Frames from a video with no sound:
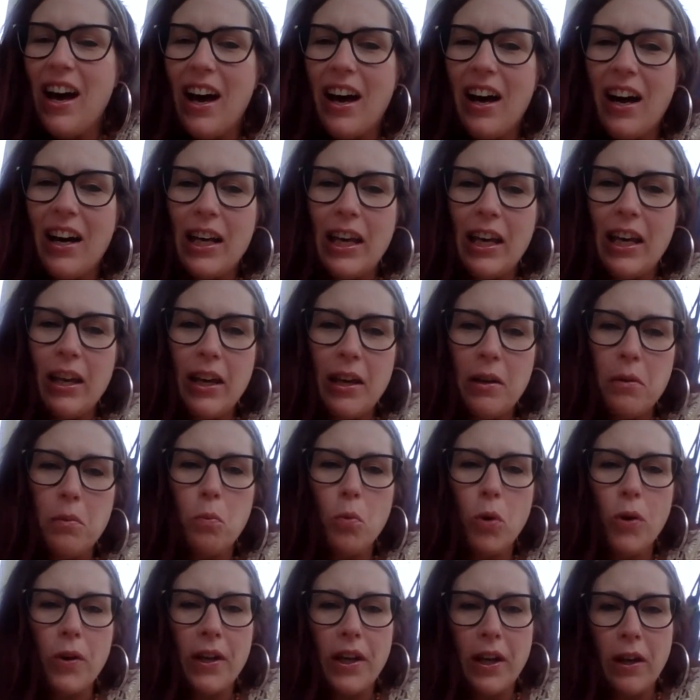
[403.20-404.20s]
I
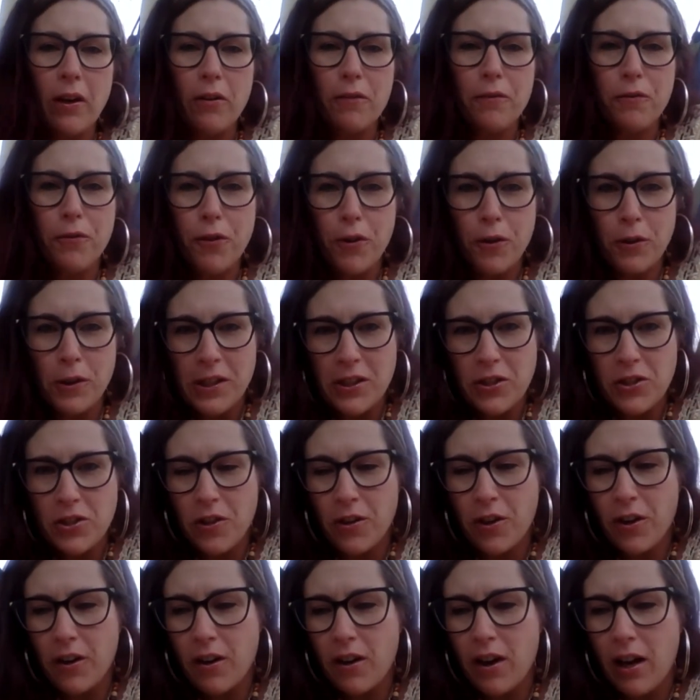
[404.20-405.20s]
am working on
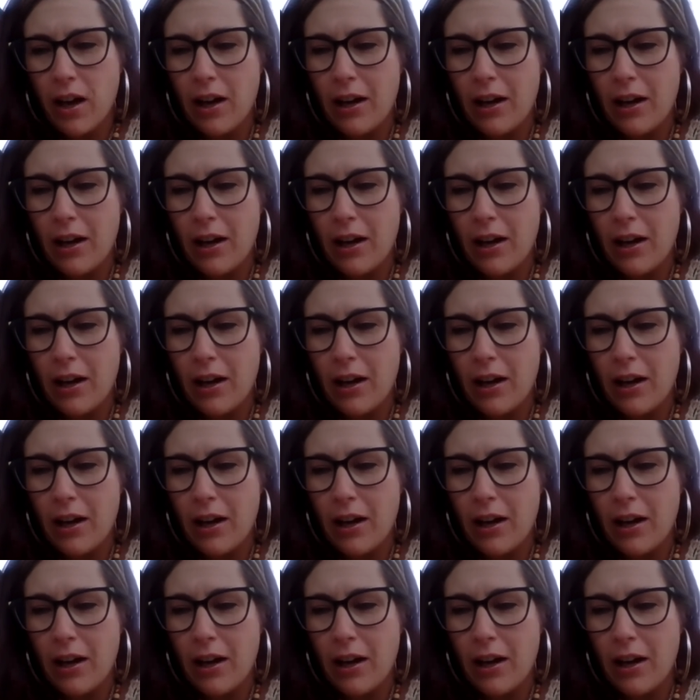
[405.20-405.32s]
furniture.